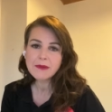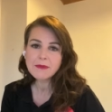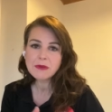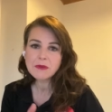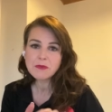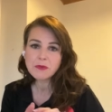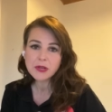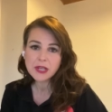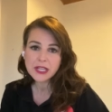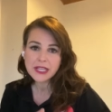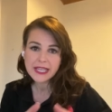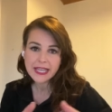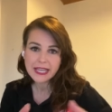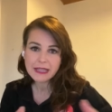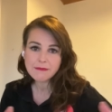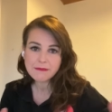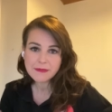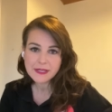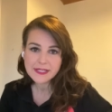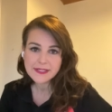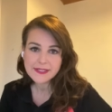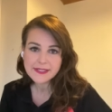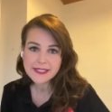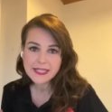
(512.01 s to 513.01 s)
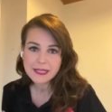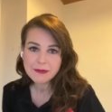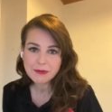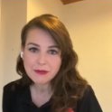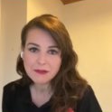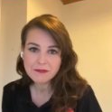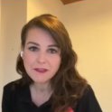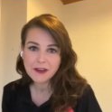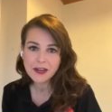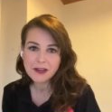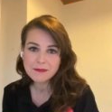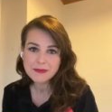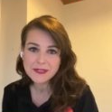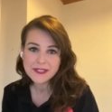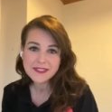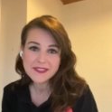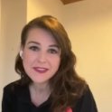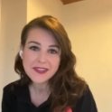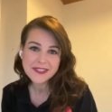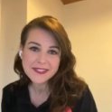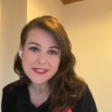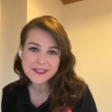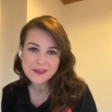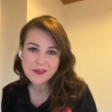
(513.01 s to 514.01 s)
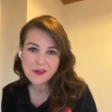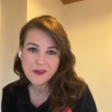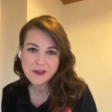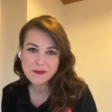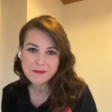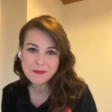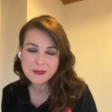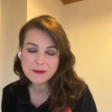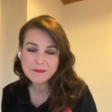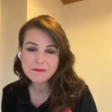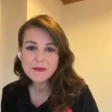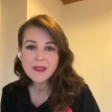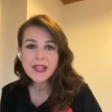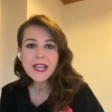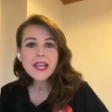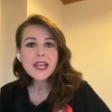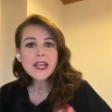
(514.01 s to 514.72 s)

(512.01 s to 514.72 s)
We want to keep these sleep environments nice and open.